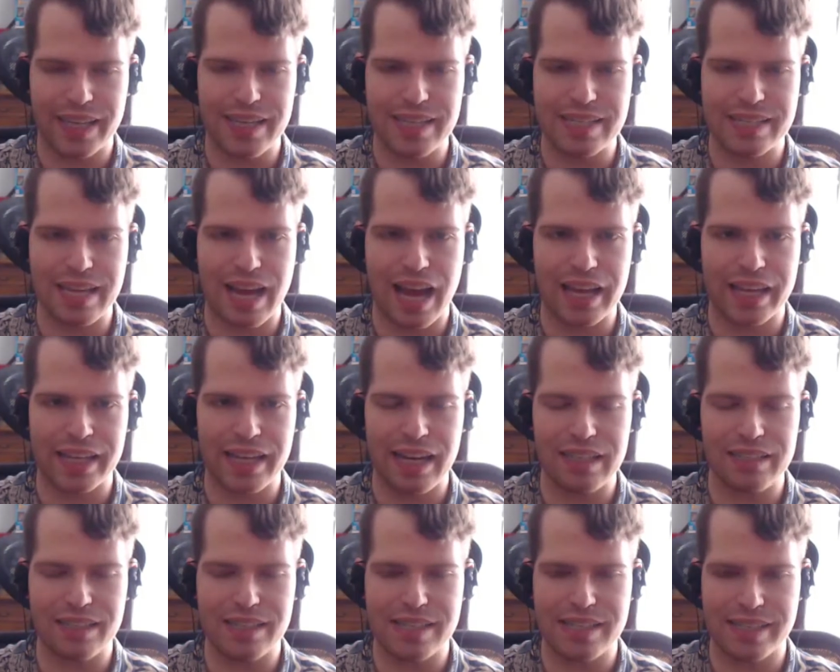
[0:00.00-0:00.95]
is, I can
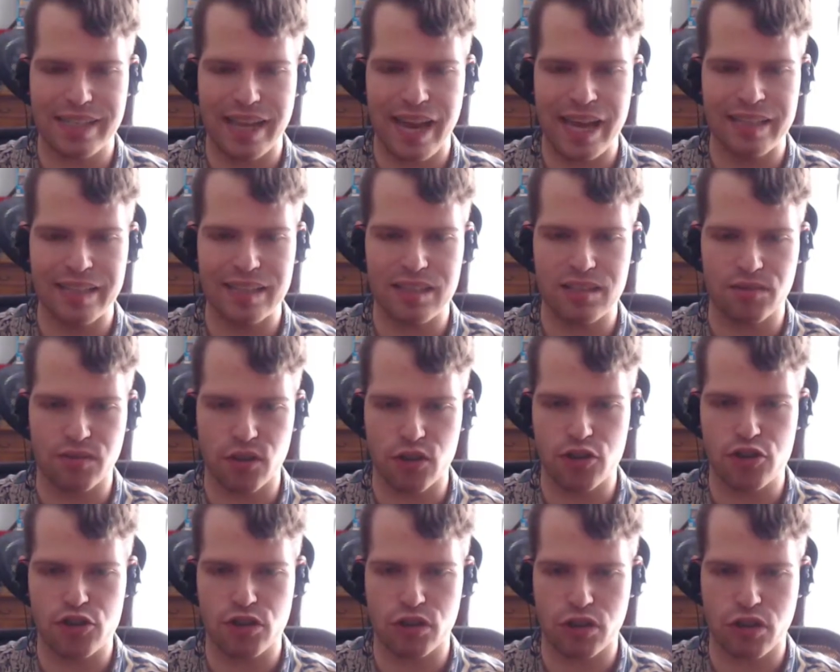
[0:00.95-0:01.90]
understand that
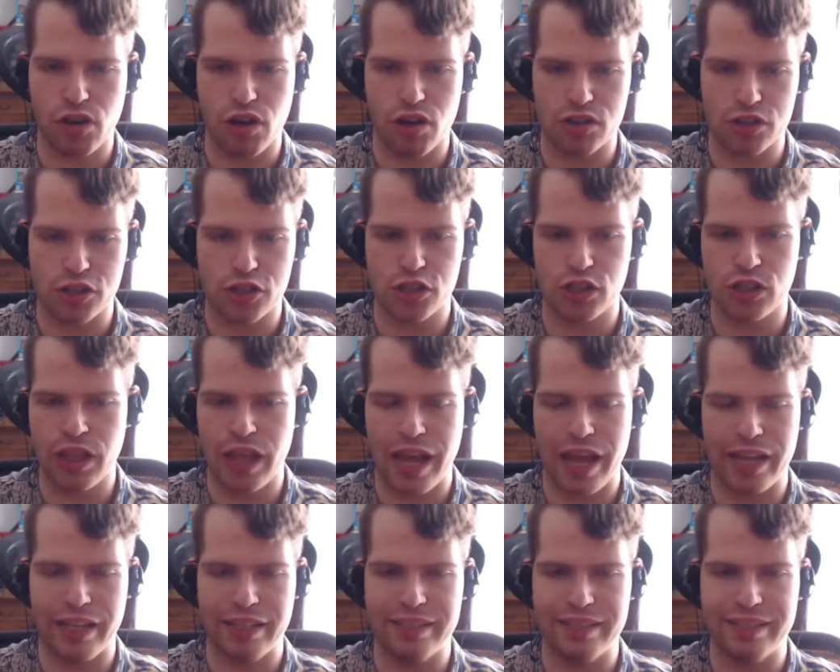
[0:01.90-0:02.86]
Virtual Console
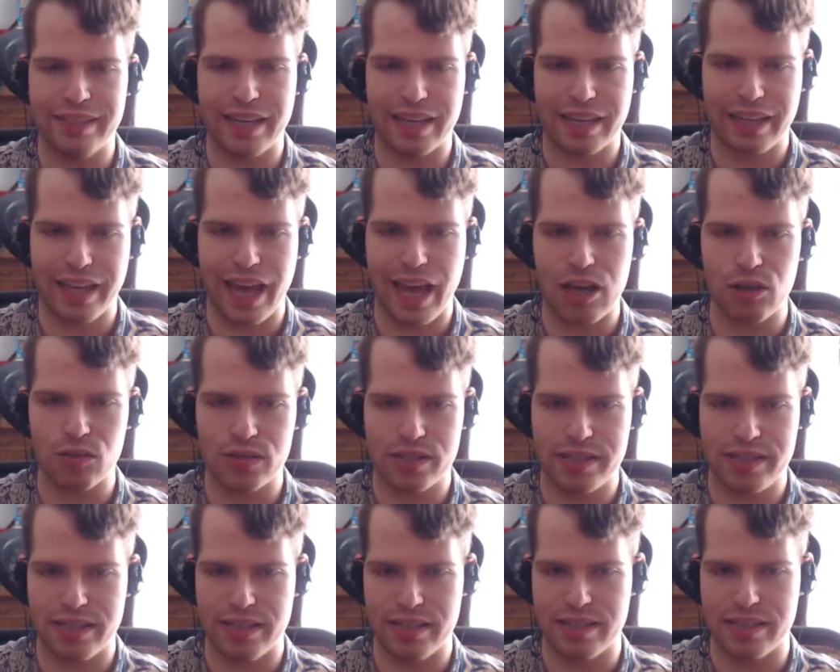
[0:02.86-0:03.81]
and the account
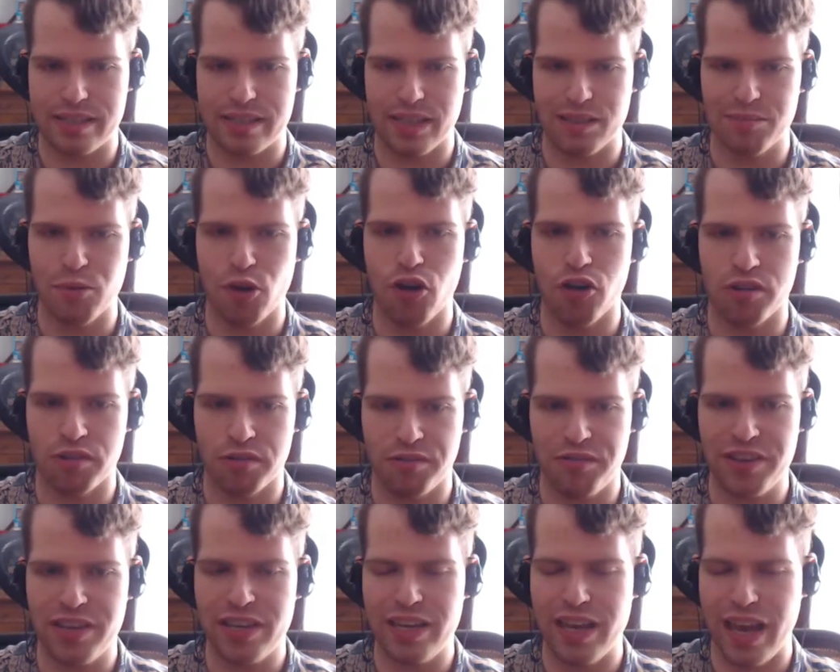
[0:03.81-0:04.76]
system on
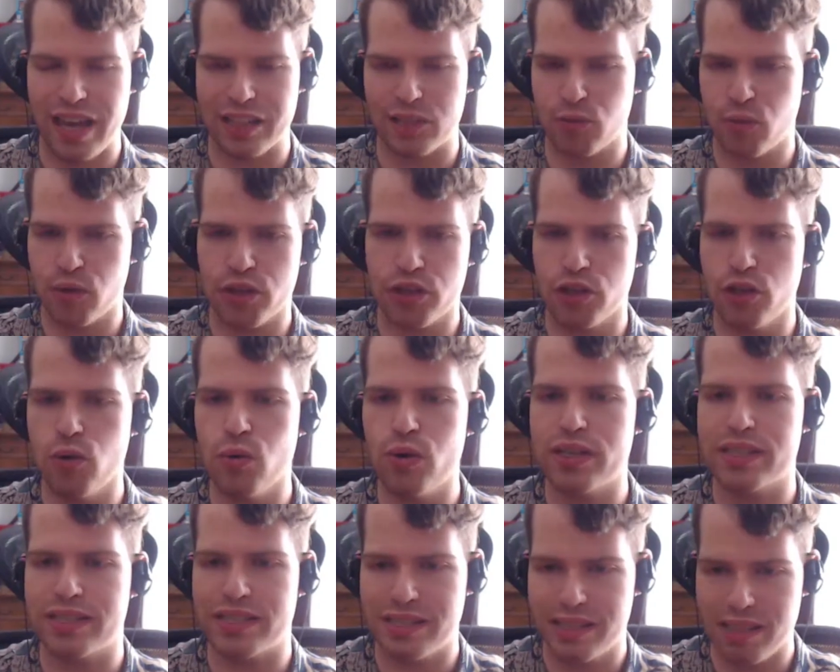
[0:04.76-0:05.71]
Wii and Wii U
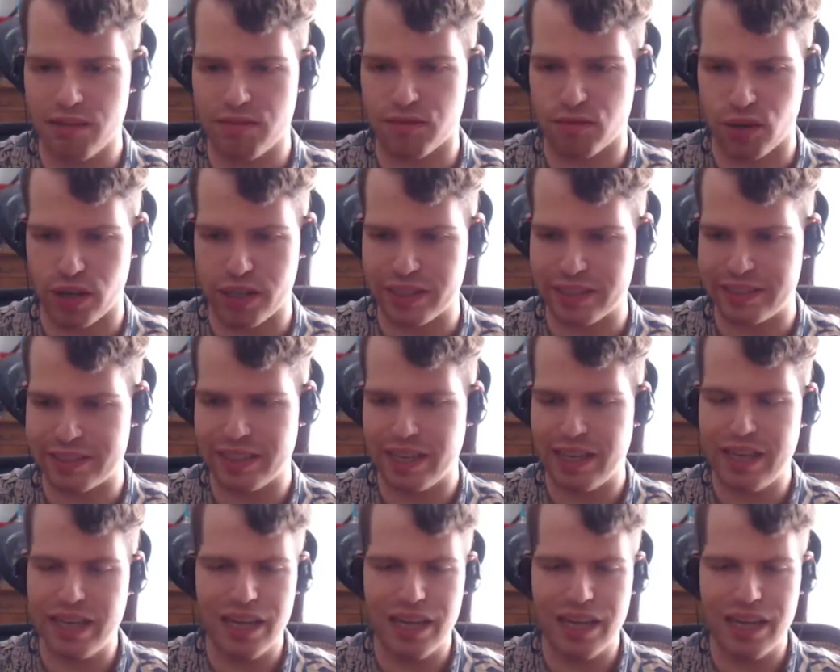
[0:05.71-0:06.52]
is different,